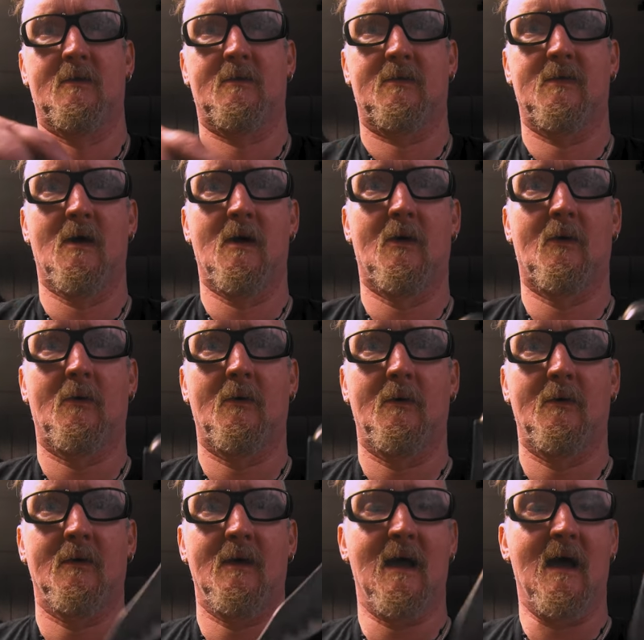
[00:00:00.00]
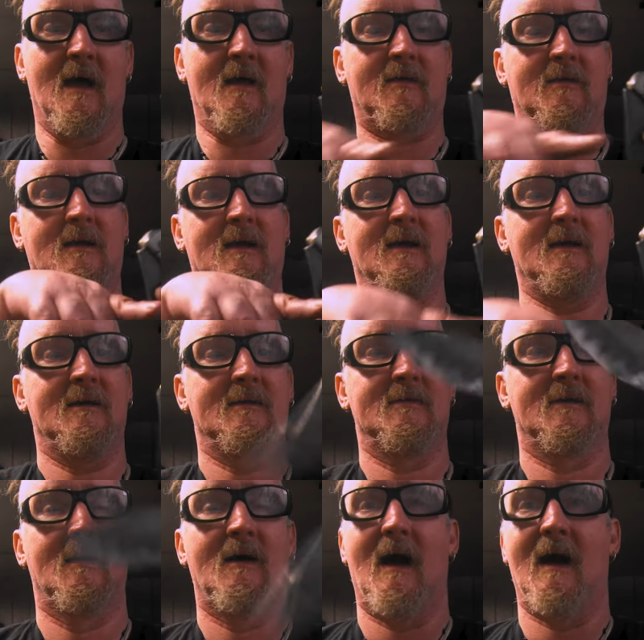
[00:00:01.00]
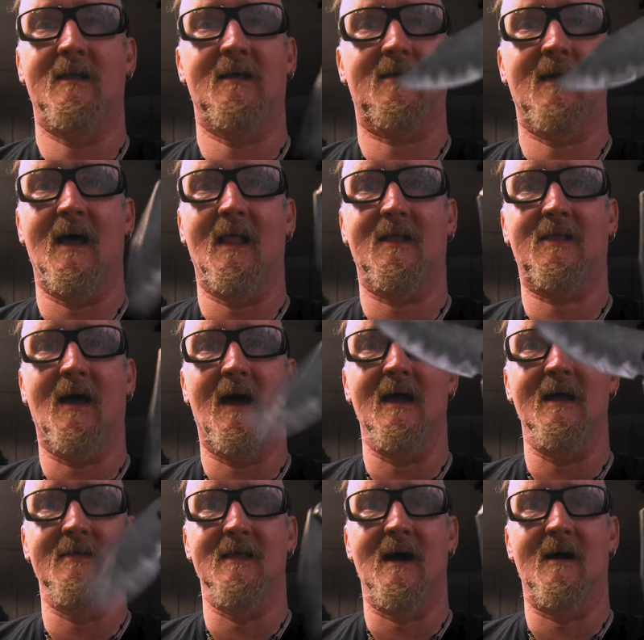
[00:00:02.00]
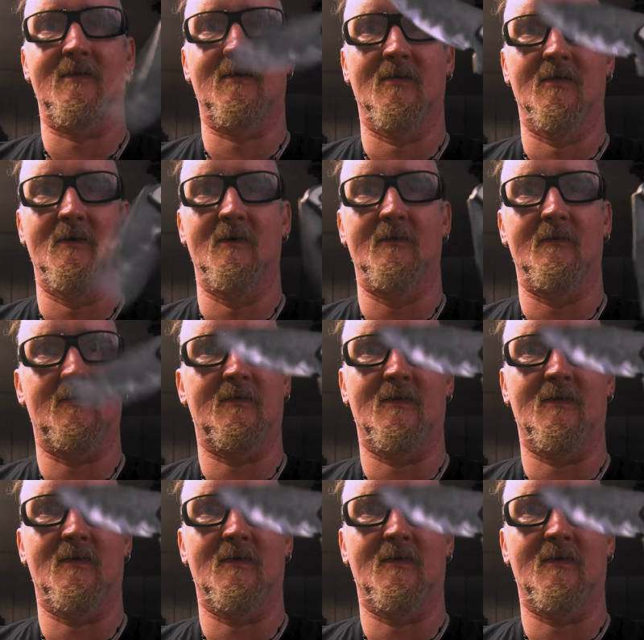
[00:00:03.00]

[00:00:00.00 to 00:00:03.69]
So, yeah, see? I just had it tight and now it's loose.